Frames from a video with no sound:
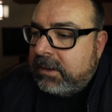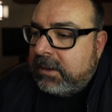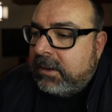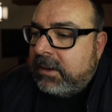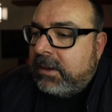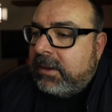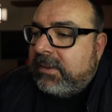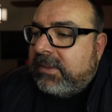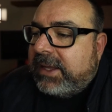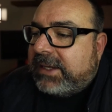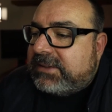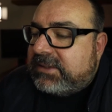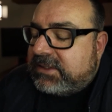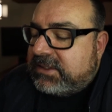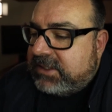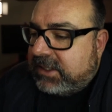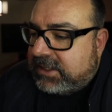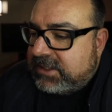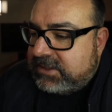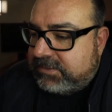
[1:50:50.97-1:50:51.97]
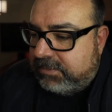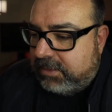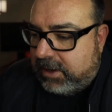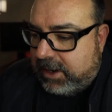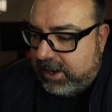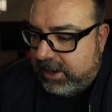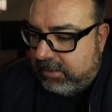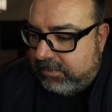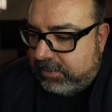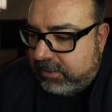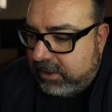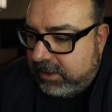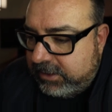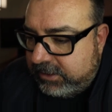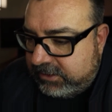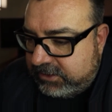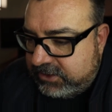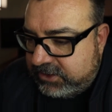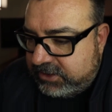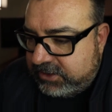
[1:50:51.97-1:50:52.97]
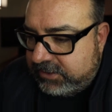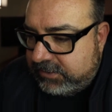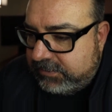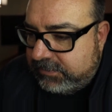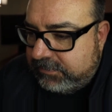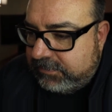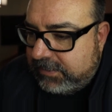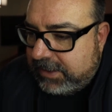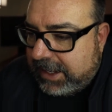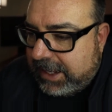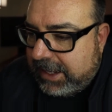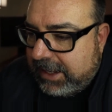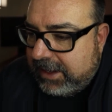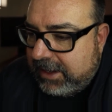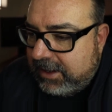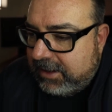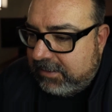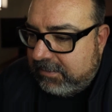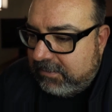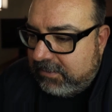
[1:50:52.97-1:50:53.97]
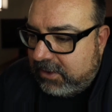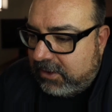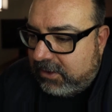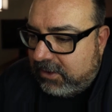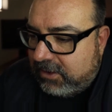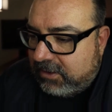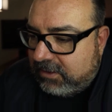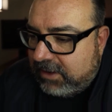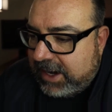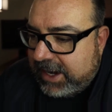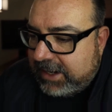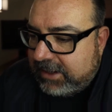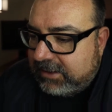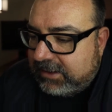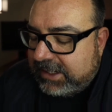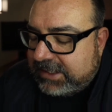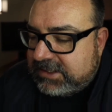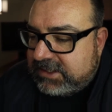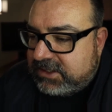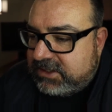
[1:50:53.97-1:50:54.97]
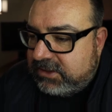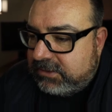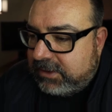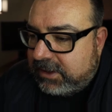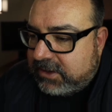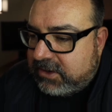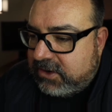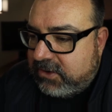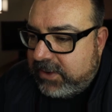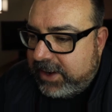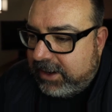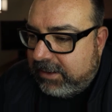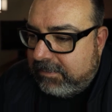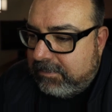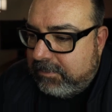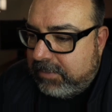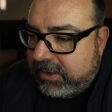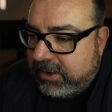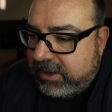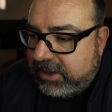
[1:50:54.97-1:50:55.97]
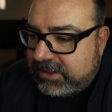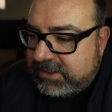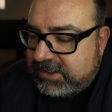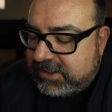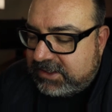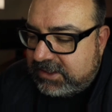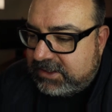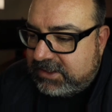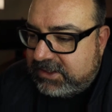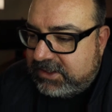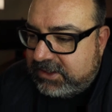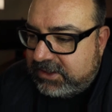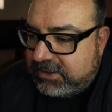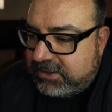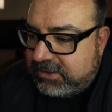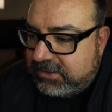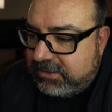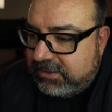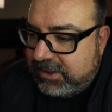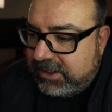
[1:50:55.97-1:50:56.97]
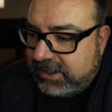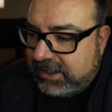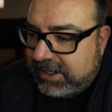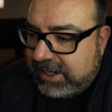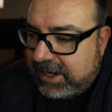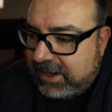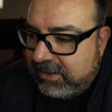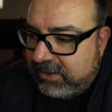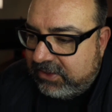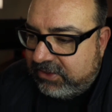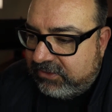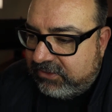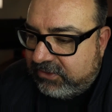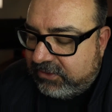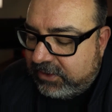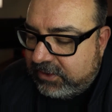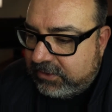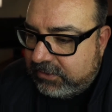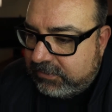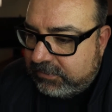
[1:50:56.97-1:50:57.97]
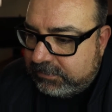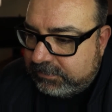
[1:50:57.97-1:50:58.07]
That's just my approach. All right, let's do a quick burst to get through